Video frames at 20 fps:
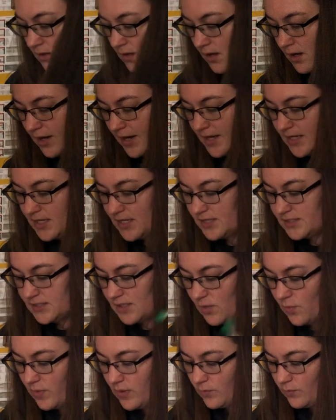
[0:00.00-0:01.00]
All right, and
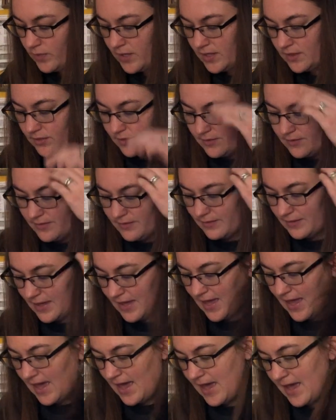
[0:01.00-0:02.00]
so when we look
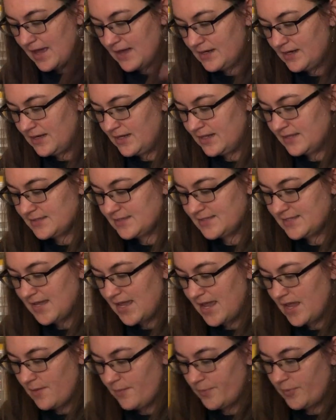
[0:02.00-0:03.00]
at an
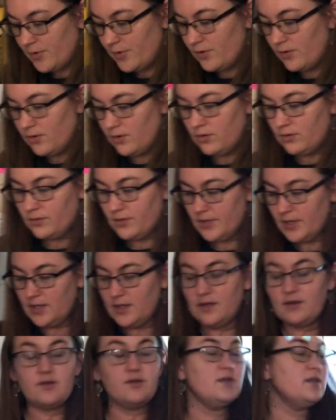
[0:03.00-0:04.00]
example,
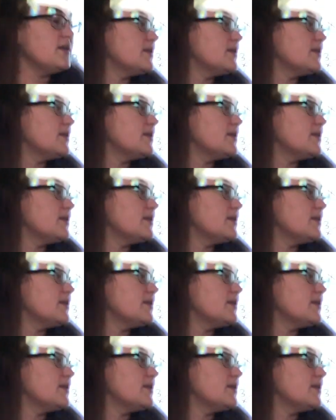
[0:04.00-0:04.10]
a good